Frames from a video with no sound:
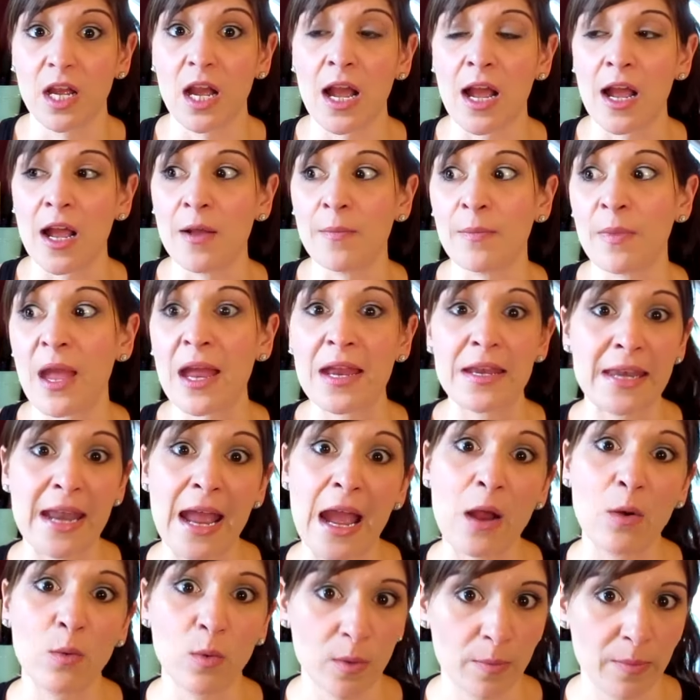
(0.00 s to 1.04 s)
Um, and
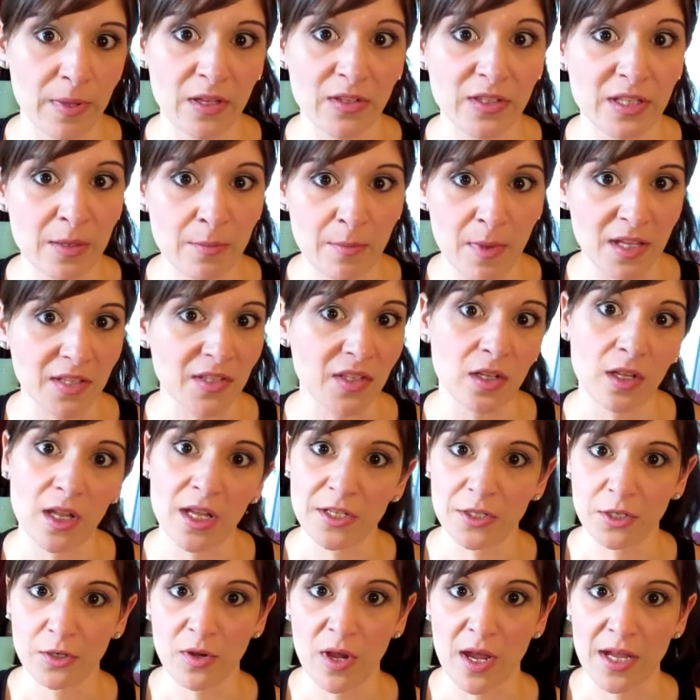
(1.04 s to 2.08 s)
now we're building muscle,
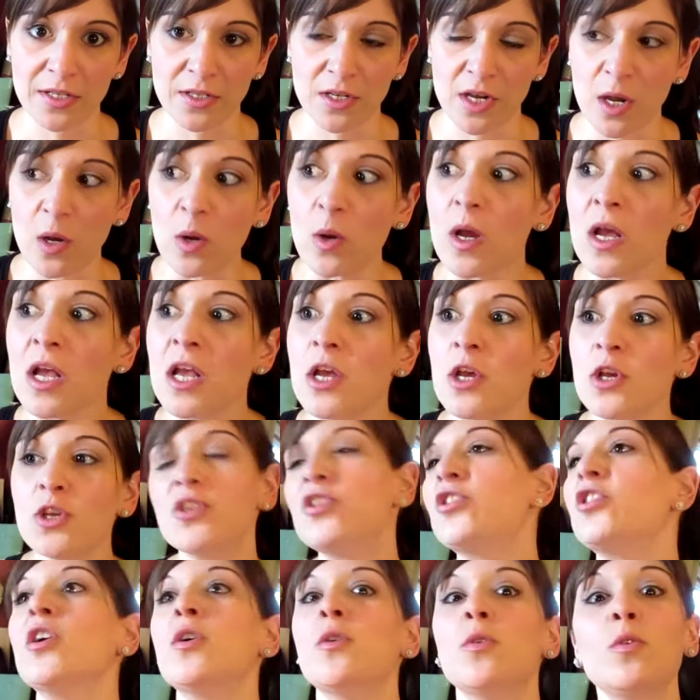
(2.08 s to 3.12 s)
as you guys know.
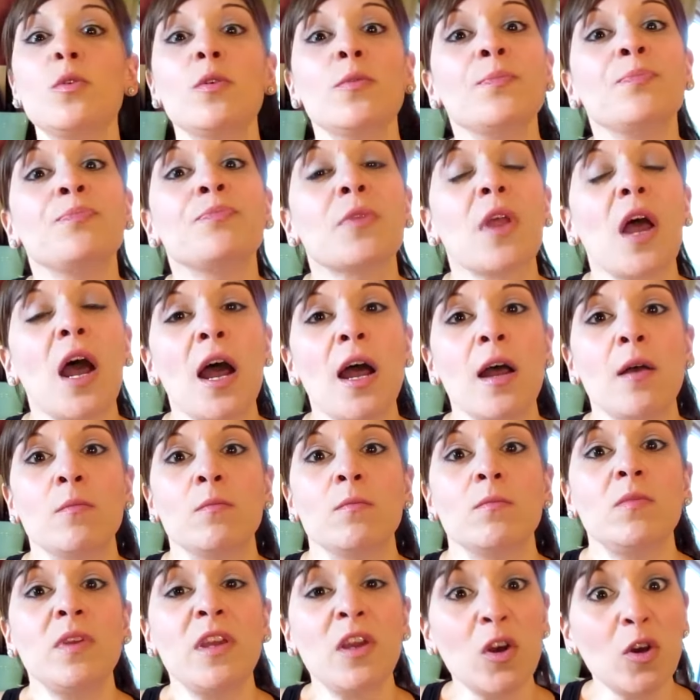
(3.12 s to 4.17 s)
So
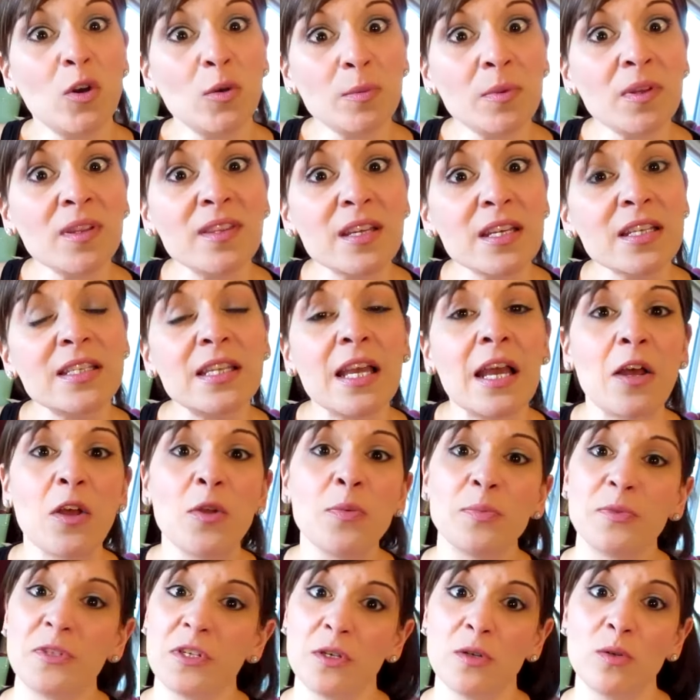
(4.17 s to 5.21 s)
um, we hope that this
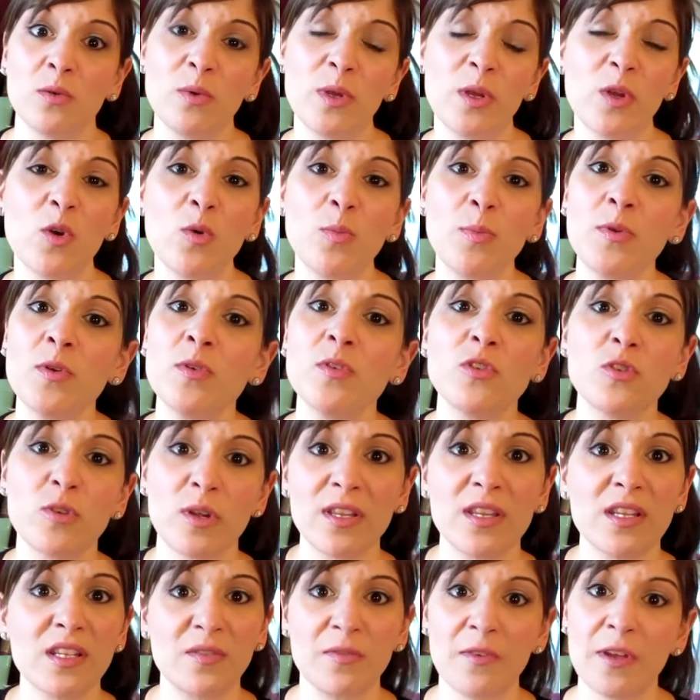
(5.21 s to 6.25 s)
helped you. We hope you
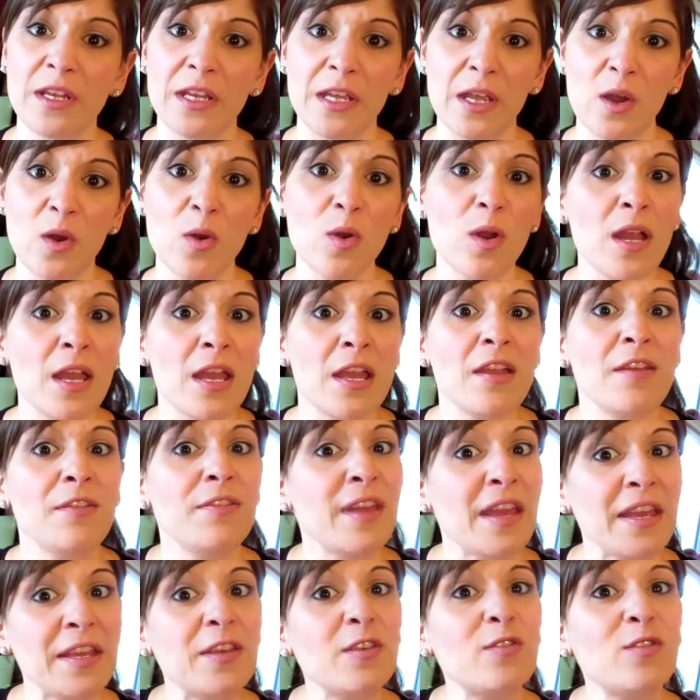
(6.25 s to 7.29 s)
enjoyed this video.
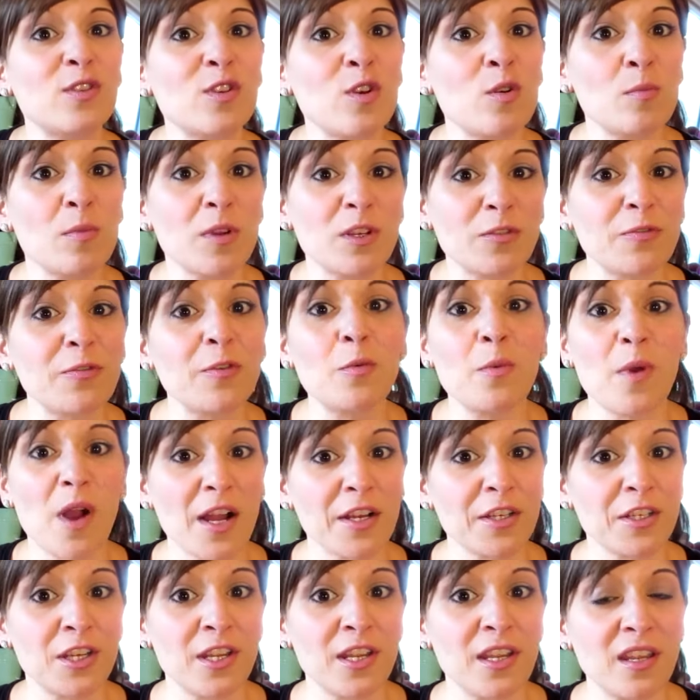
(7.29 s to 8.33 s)
Thank you so much for
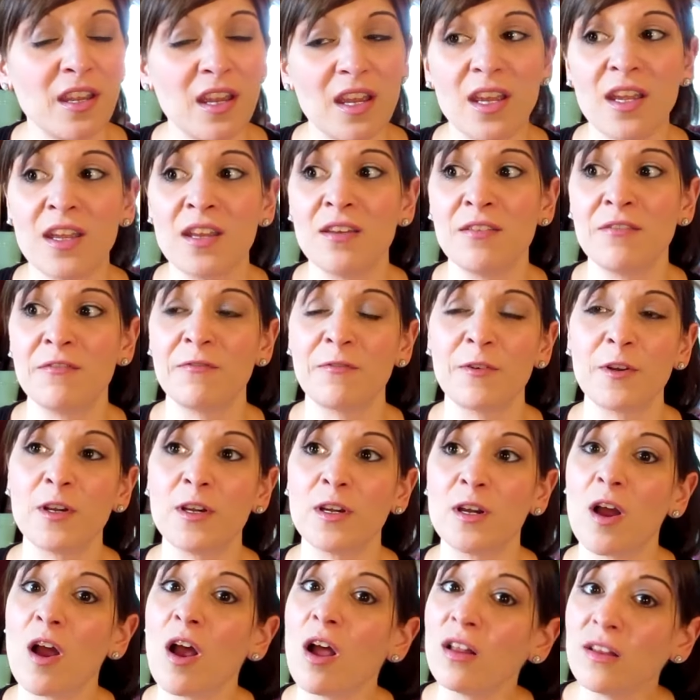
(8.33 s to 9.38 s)
watching and
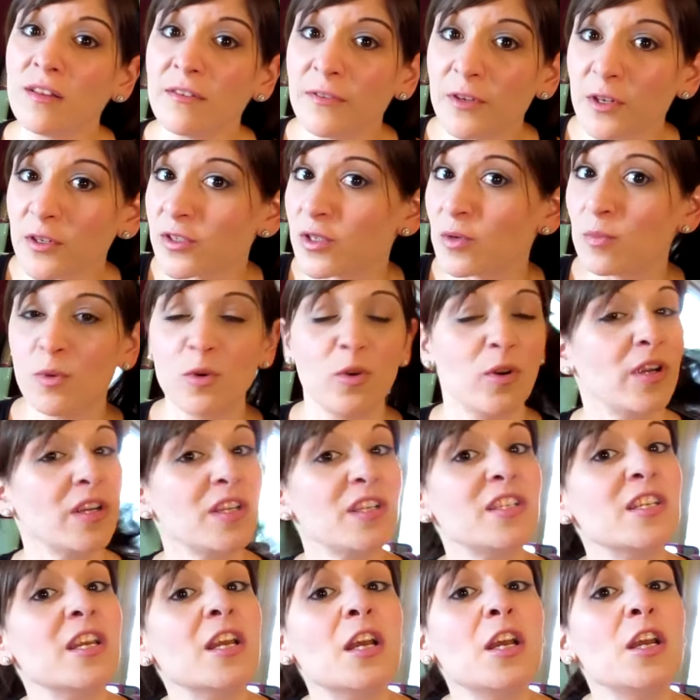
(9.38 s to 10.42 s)
for all of your
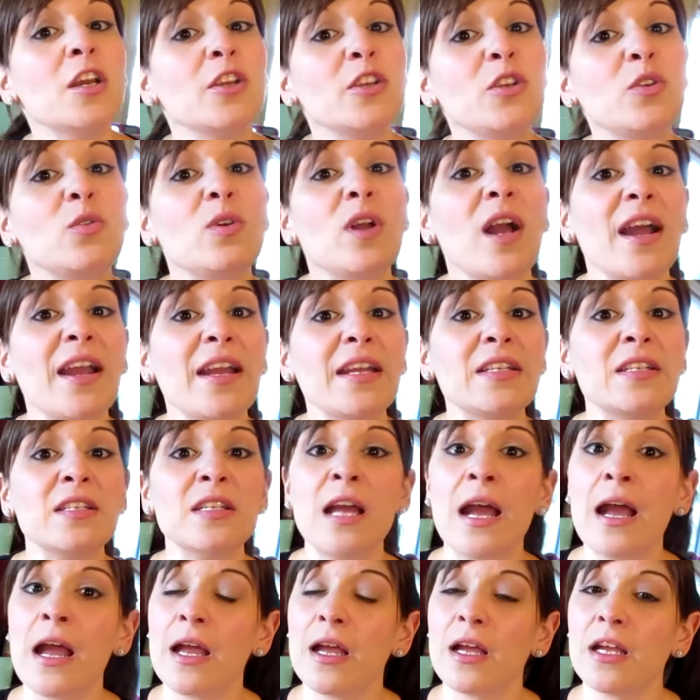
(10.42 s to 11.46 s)
support. You guys
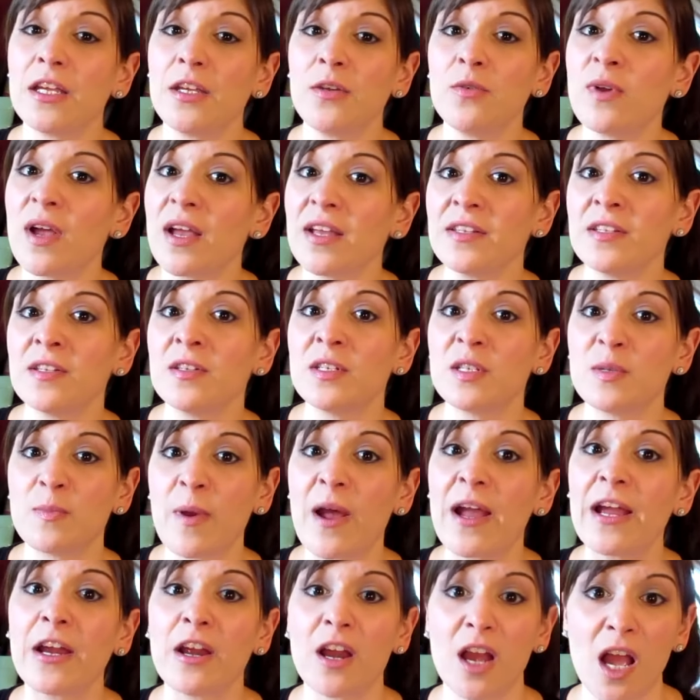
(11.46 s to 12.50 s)
not you guys
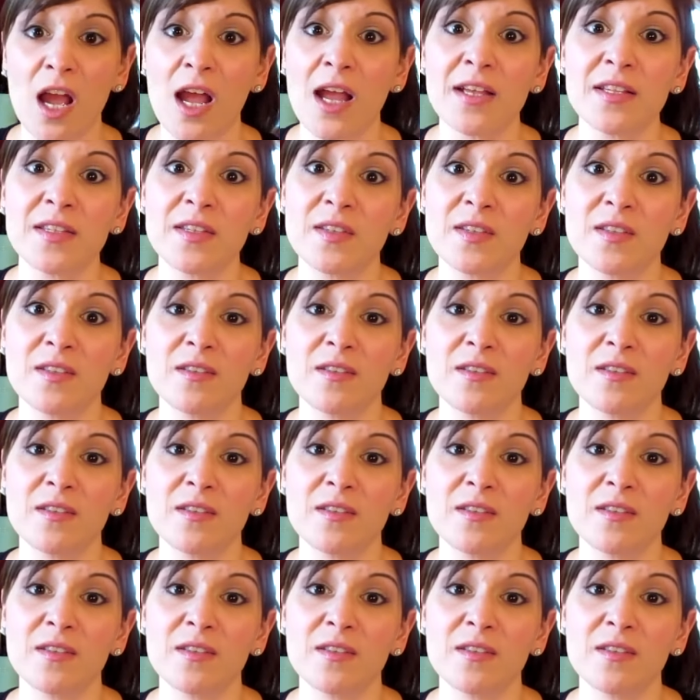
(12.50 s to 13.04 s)
inspire us